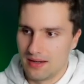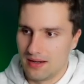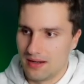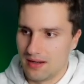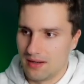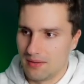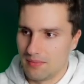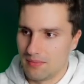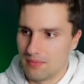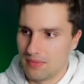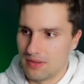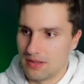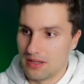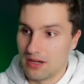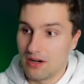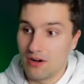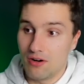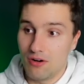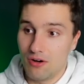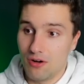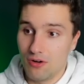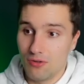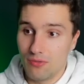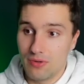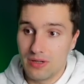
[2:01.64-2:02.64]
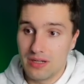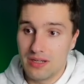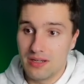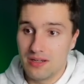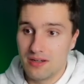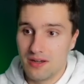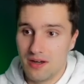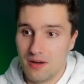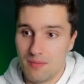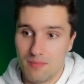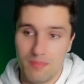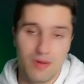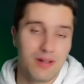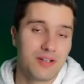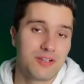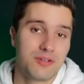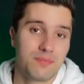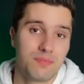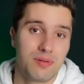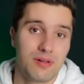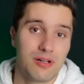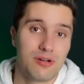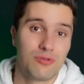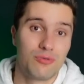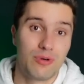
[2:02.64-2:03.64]
There are already
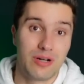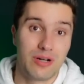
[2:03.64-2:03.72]
multiple